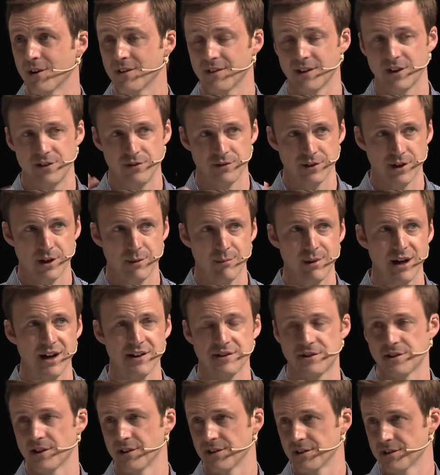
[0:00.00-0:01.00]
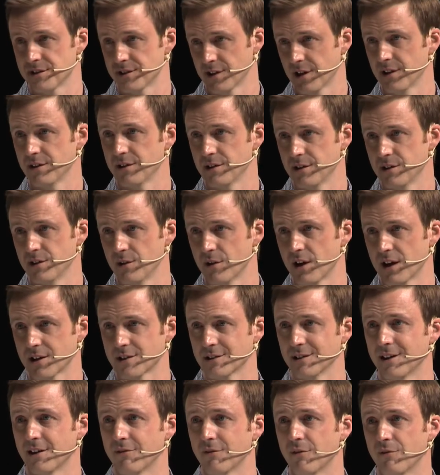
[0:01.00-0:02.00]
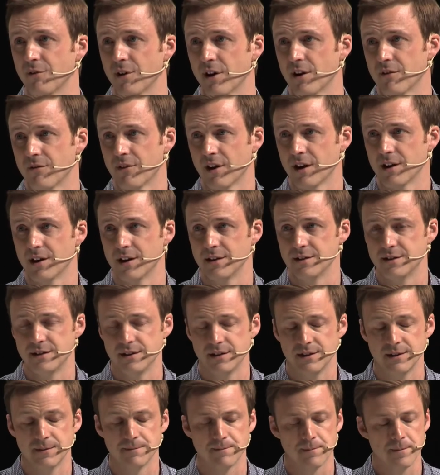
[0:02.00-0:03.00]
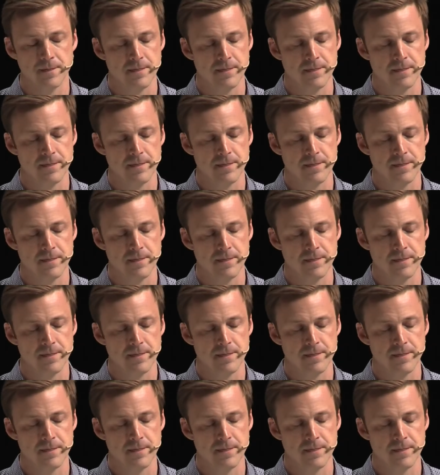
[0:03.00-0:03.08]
and then you'll get a badge on the site that you actually have a verified ID.